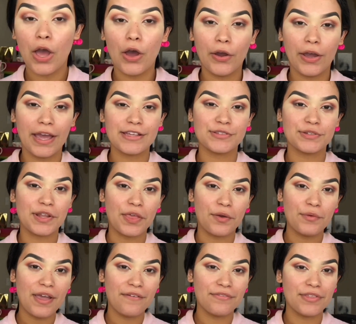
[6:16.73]
Okay, so now
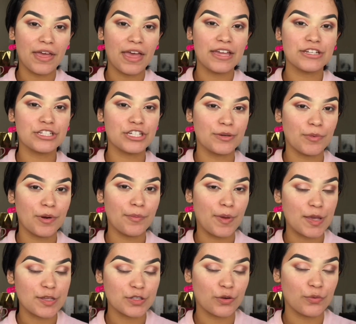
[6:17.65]
that we have the shimmer
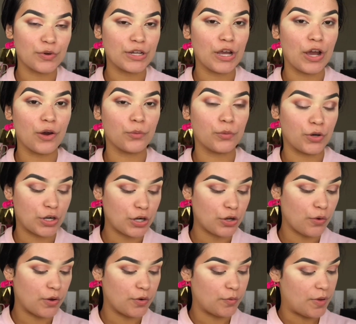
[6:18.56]
base already on, we're
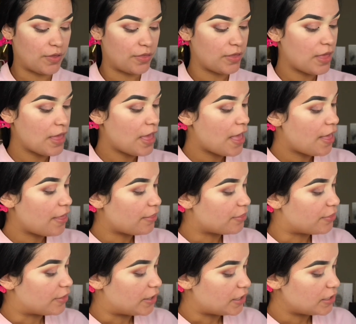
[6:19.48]
going to go in with
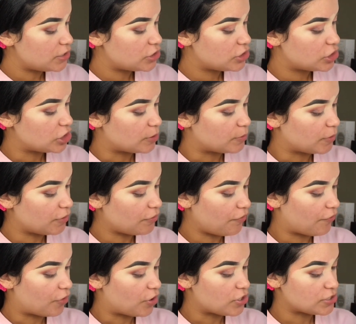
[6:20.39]
this shimmer
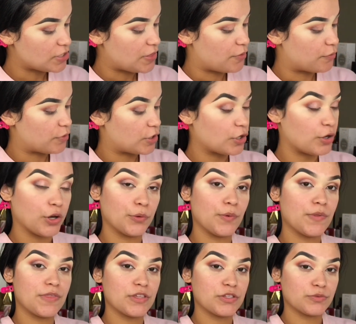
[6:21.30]
first, and then we're going to go in
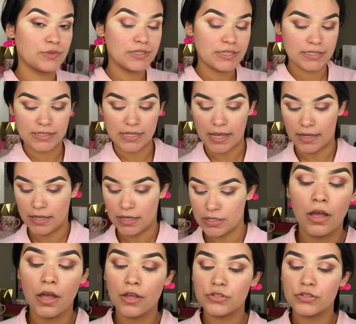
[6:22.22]
with this one second.